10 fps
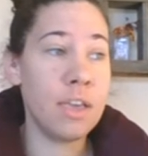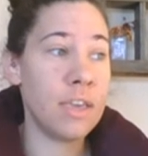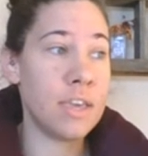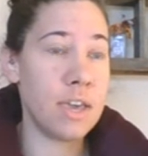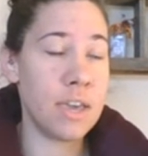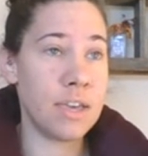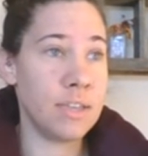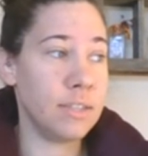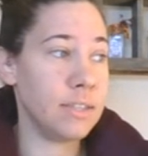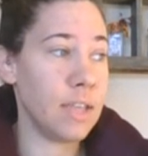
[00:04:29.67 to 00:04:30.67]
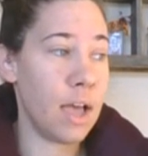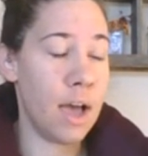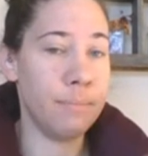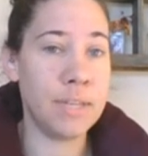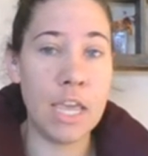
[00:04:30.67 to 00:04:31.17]
He is
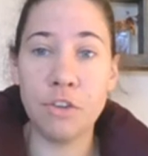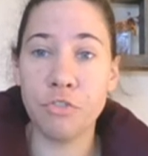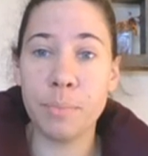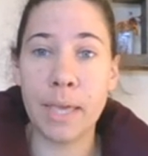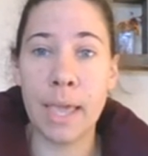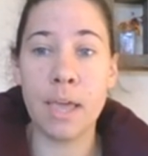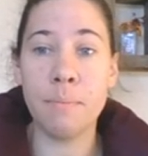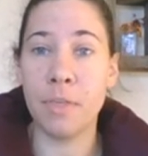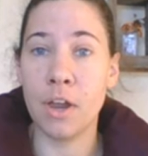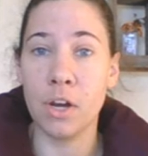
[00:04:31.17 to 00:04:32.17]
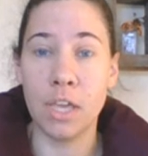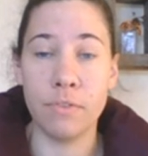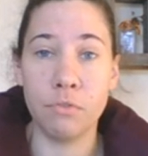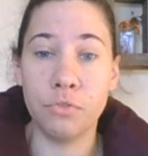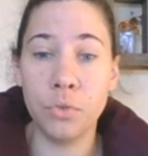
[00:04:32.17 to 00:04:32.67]
taken from the camp. They are
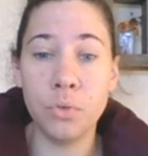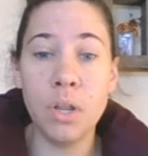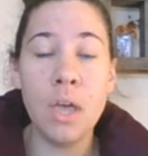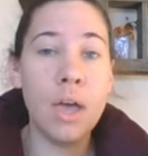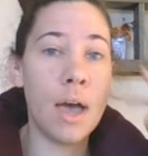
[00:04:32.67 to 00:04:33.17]
given food.